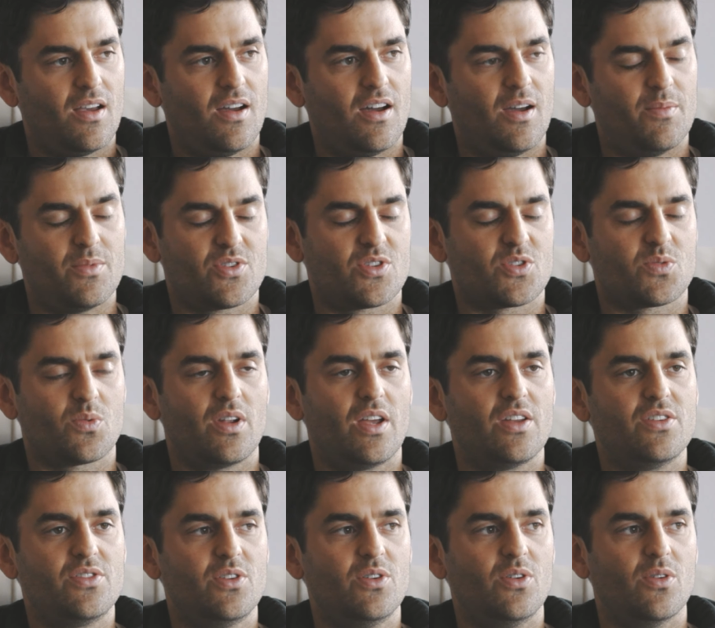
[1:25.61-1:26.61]
Um, it's just what
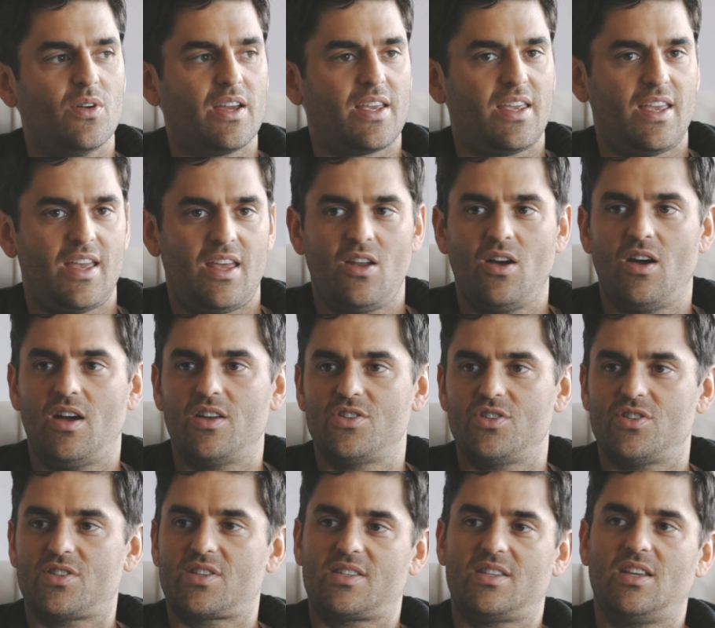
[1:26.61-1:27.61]
I do. I cannot
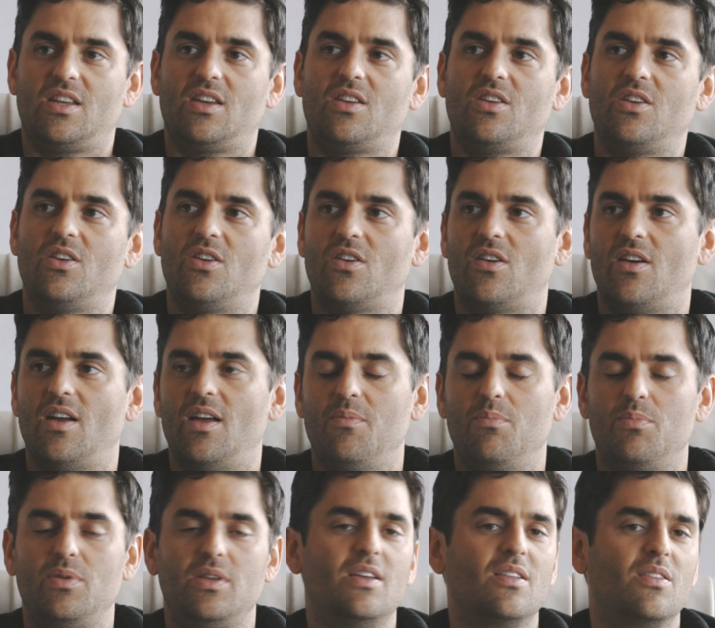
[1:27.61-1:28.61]
just sit here
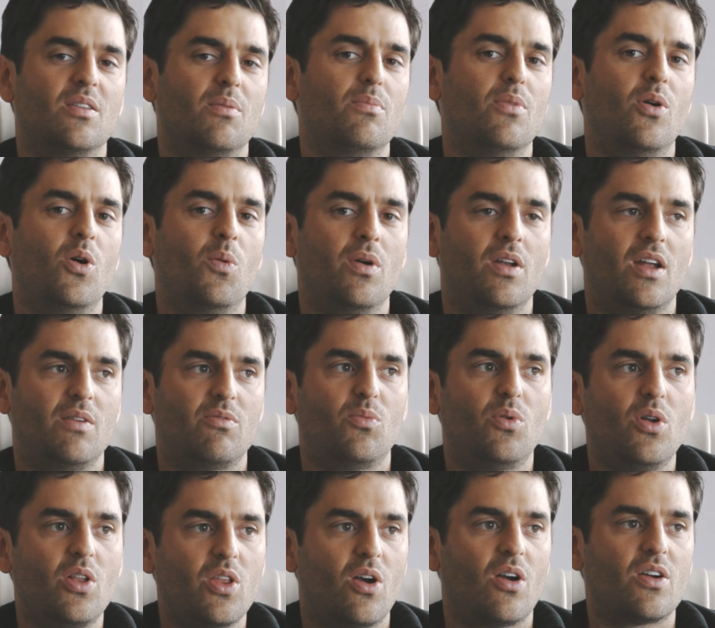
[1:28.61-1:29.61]
and be in the moment. I have a
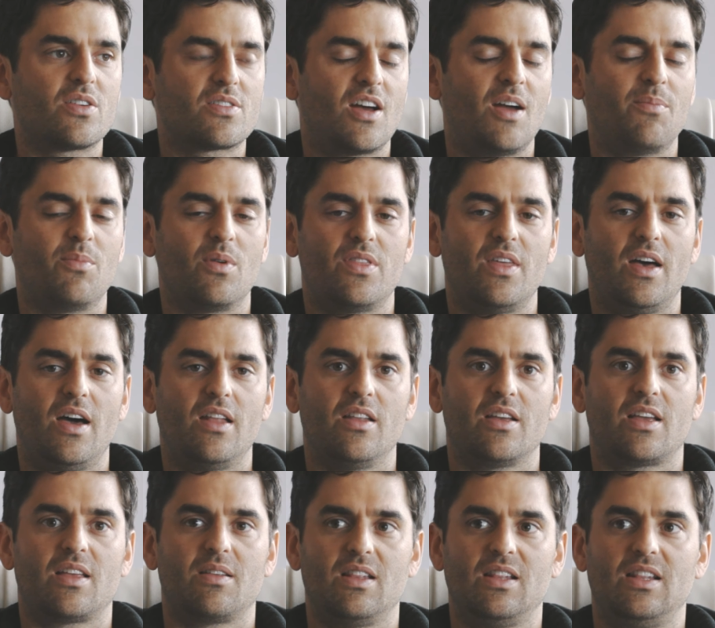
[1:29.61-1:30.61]
really hard time with that,
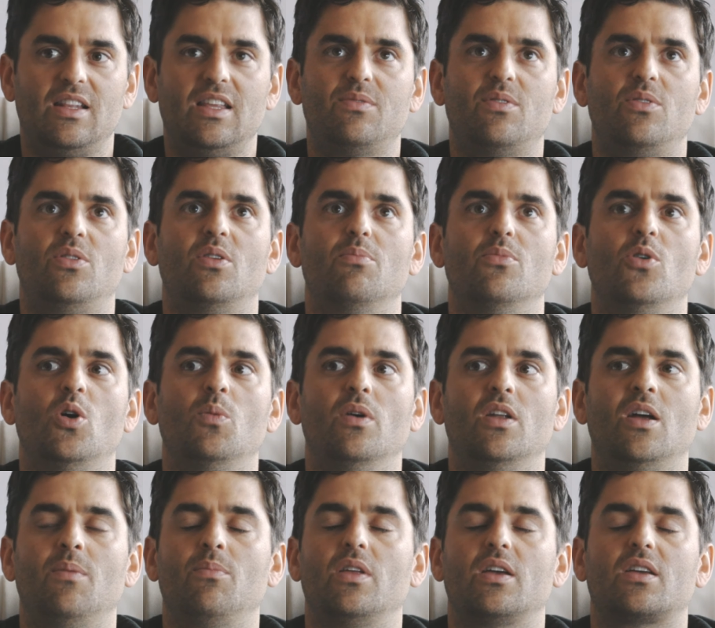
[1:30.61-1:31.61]
like live in the
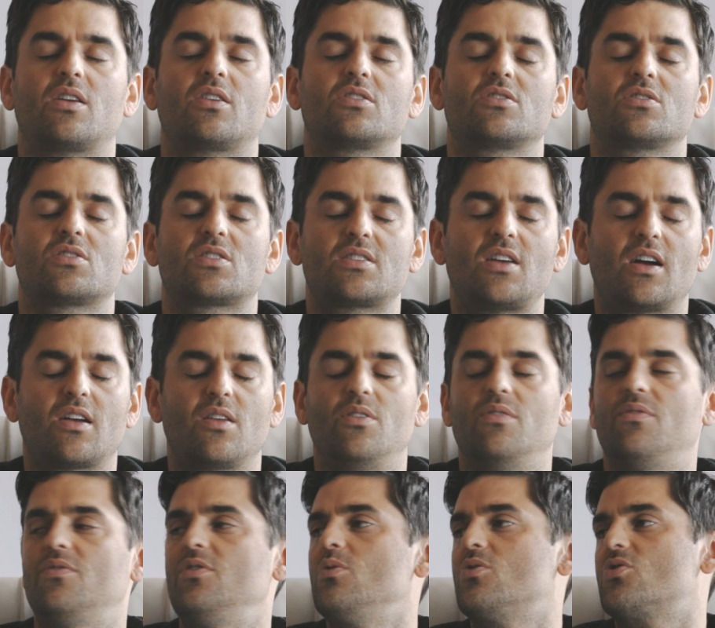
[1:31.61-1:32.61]
moment. I'm like stuck in
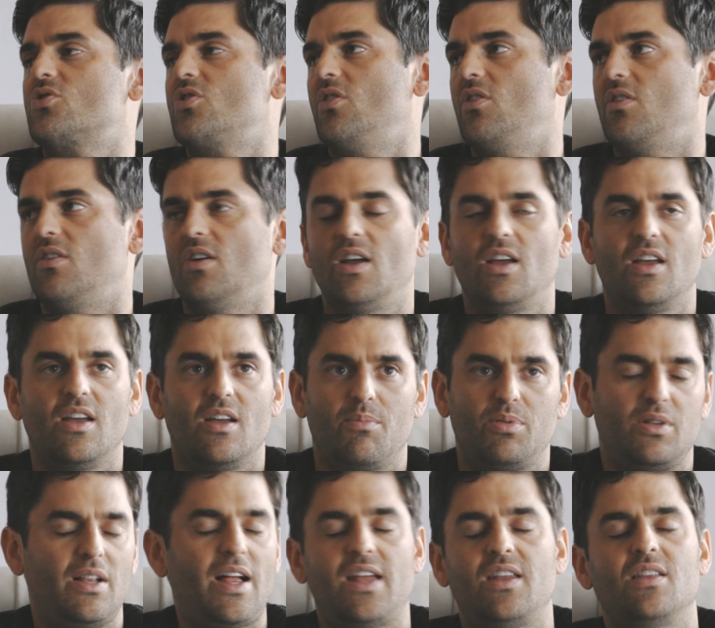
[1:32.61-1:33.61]
the future,
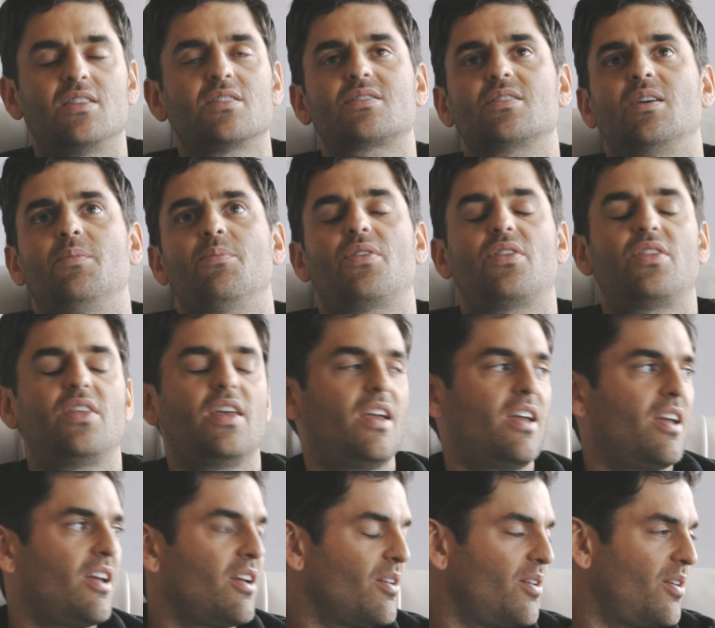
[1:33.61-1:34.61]
planning
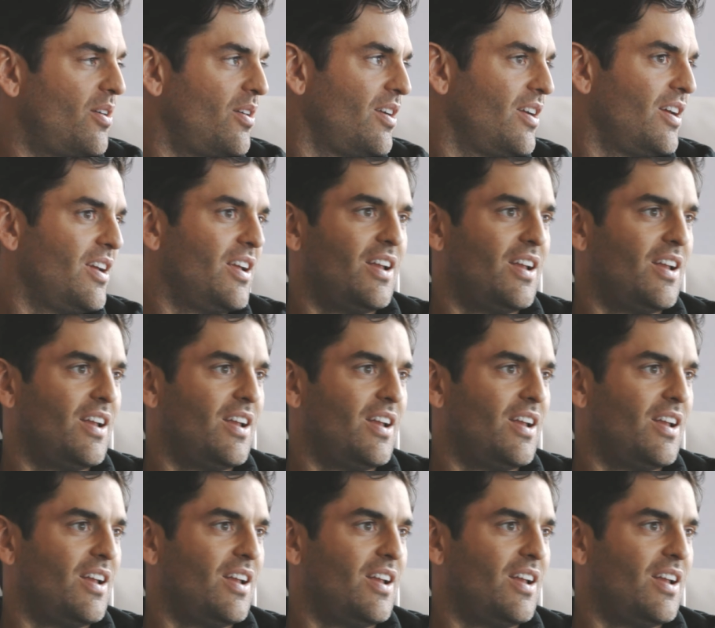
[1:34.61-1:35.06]
something or